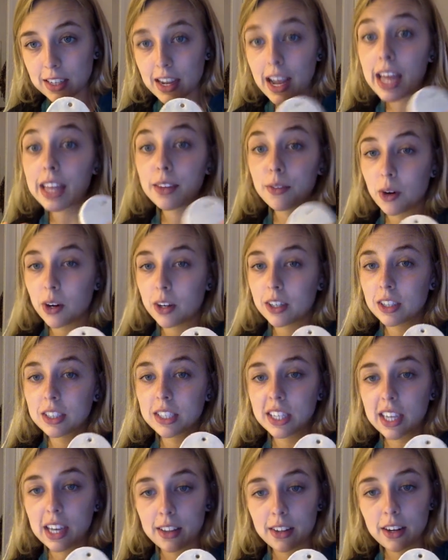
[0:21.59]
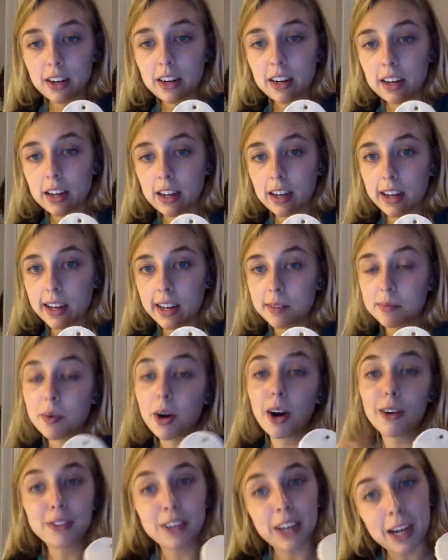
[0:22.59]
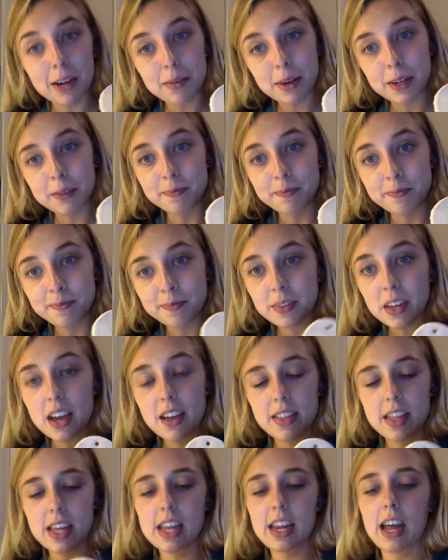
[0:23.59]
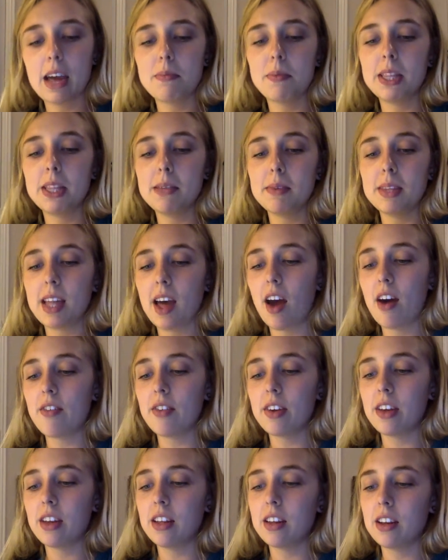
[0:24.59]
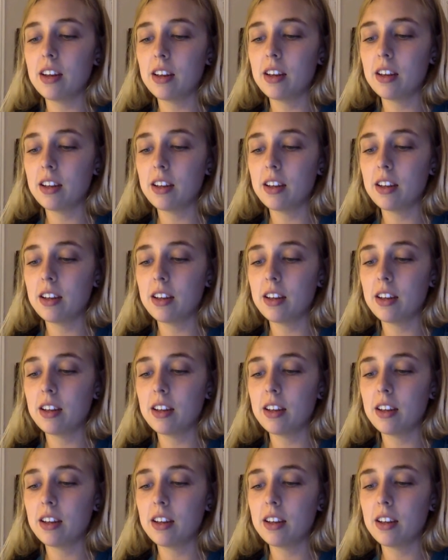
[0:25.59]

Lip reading: and the water together off camera, and then I put them in the oven.